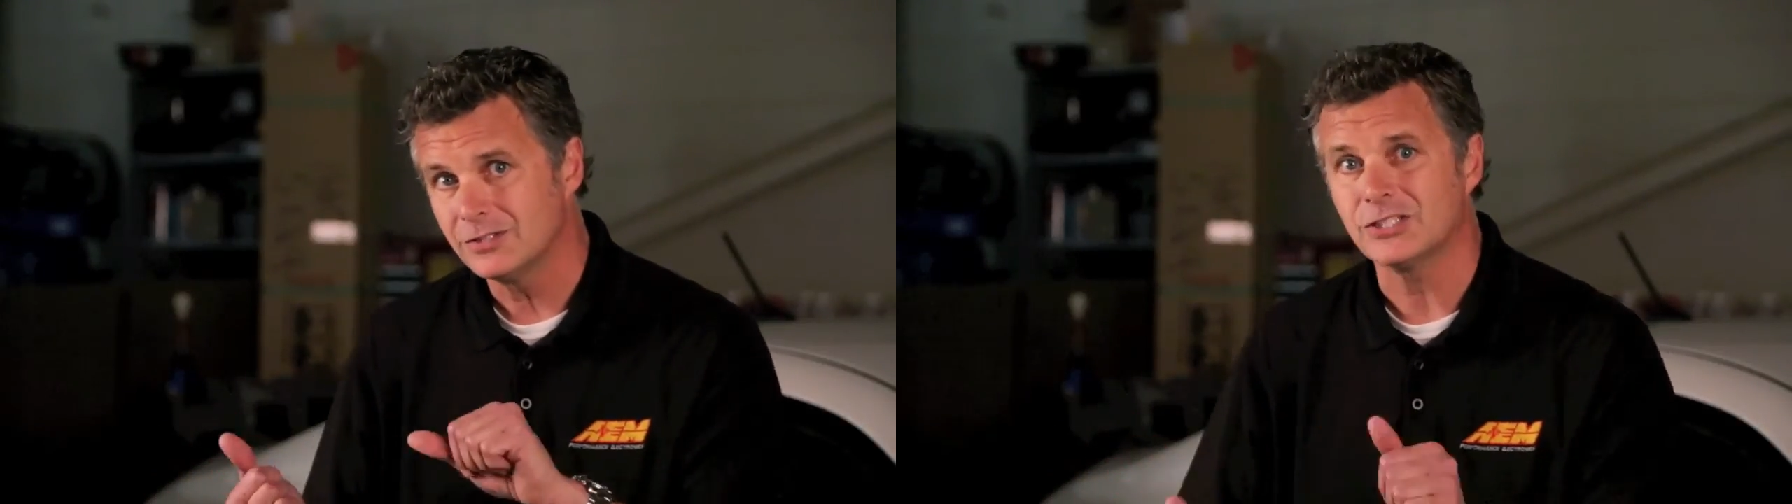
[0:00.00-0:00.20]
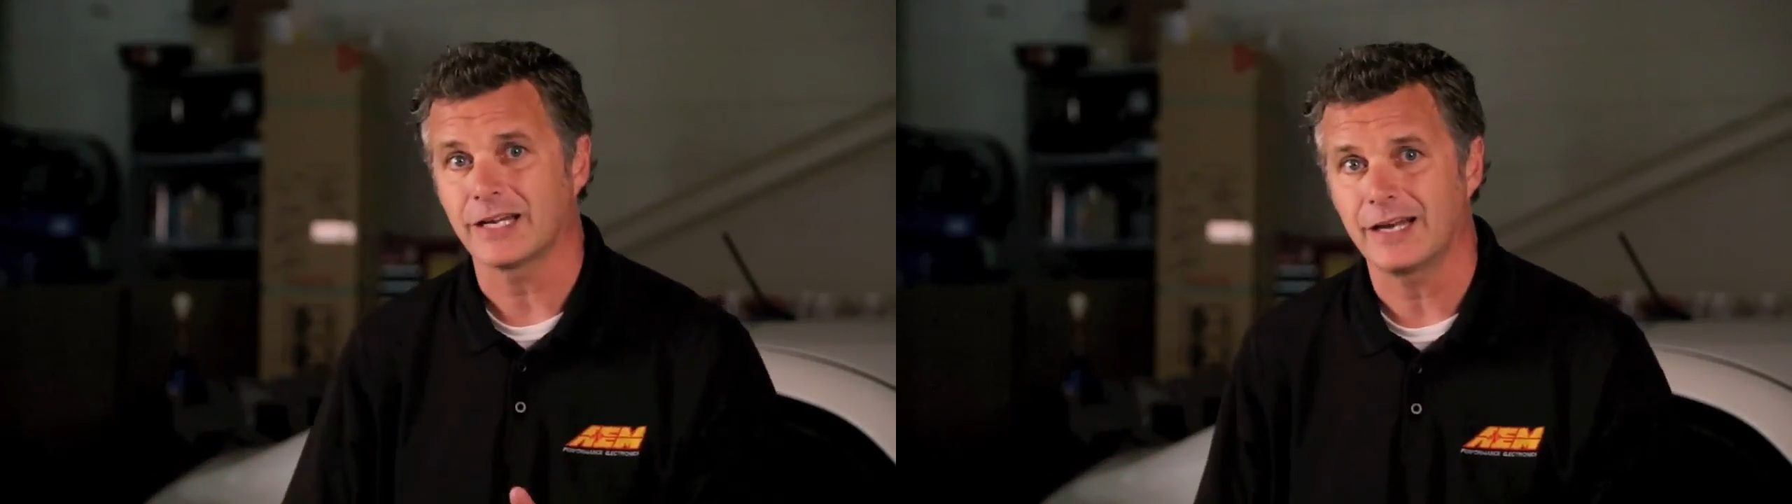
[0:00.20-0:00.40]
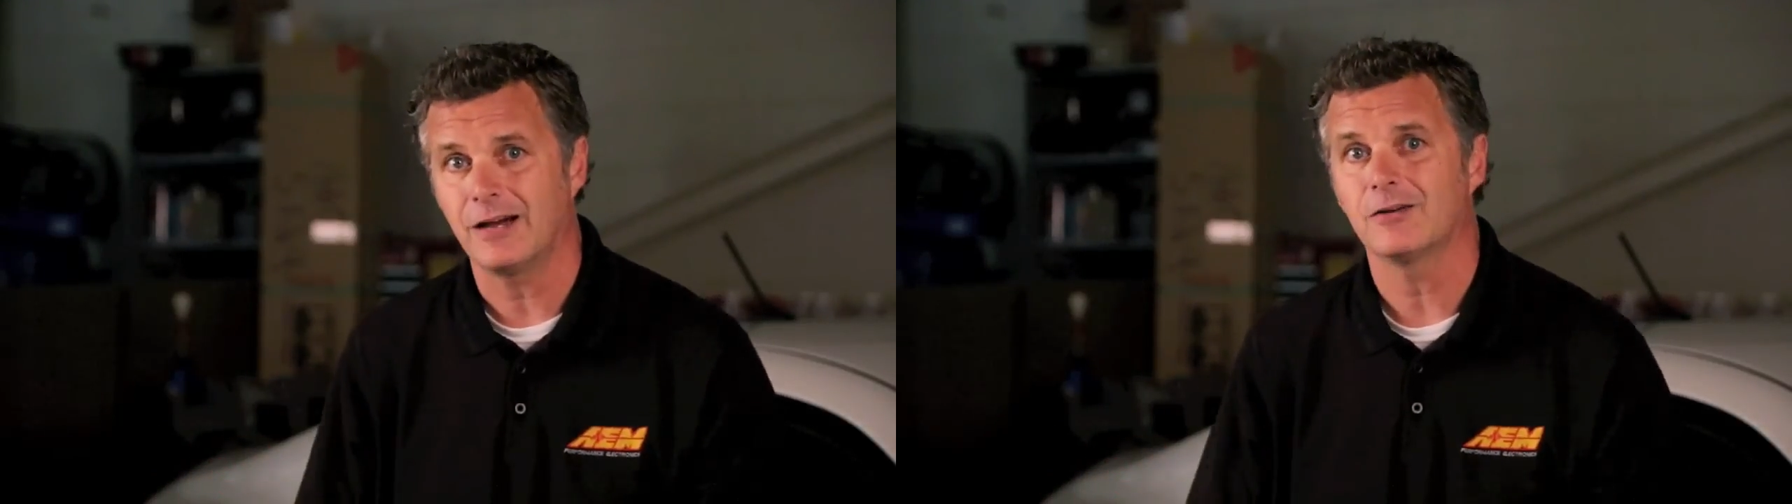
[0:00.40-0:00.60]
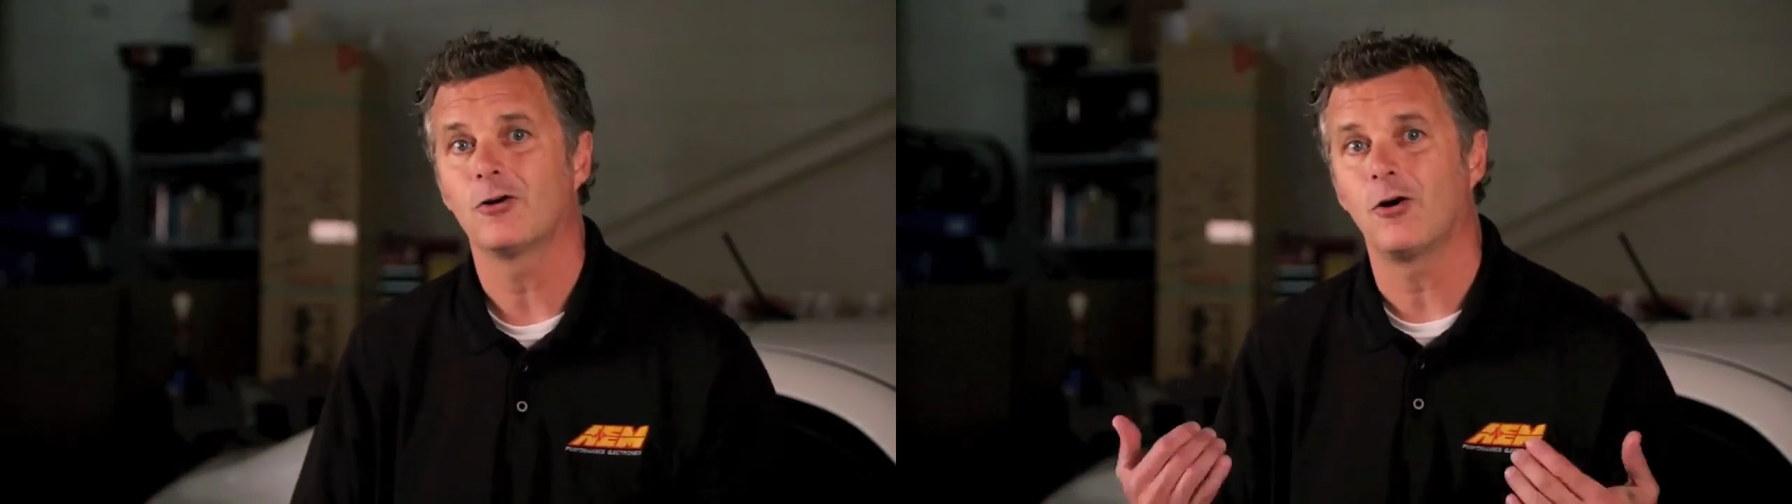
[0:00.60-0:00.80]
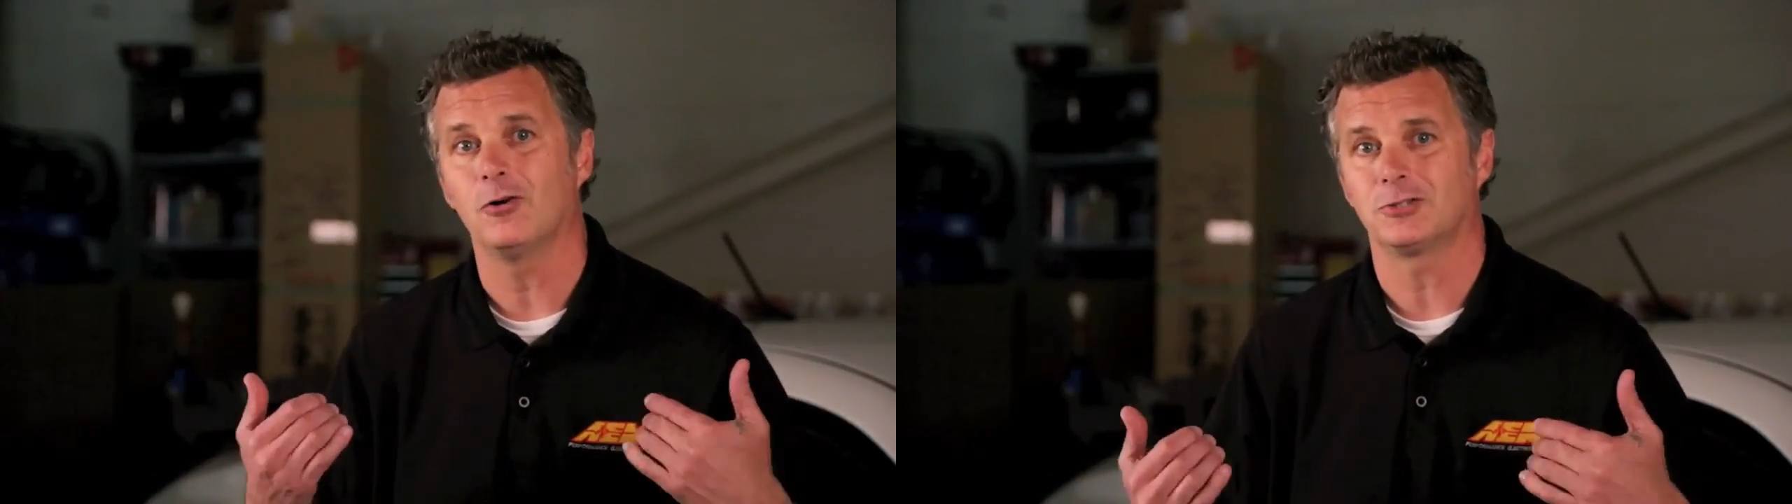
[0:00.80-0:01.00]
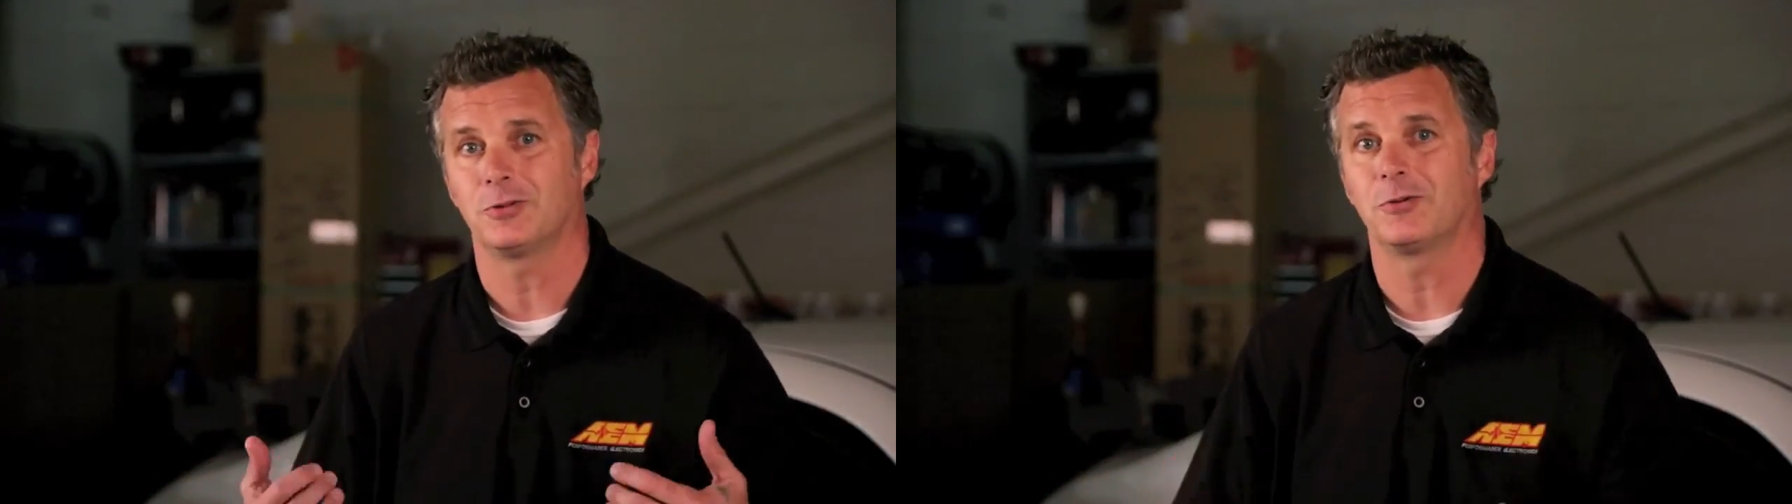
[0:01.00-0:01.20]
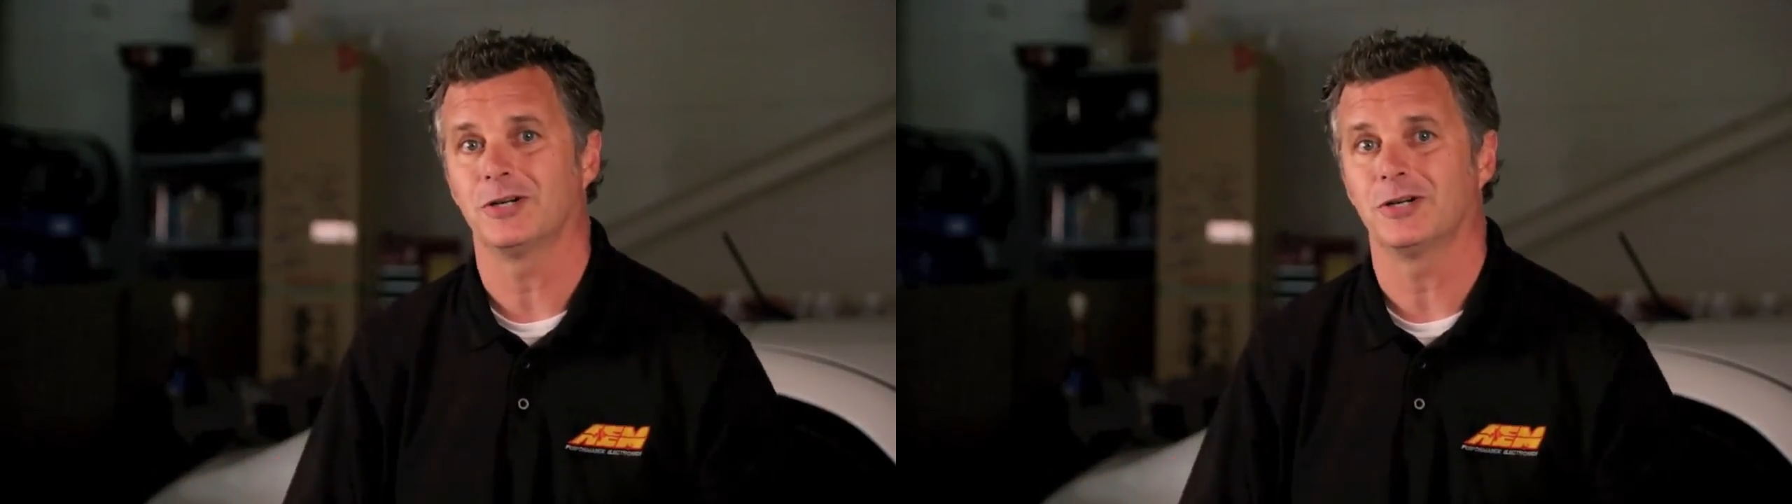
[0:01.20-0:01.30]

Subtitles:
check it out, call us with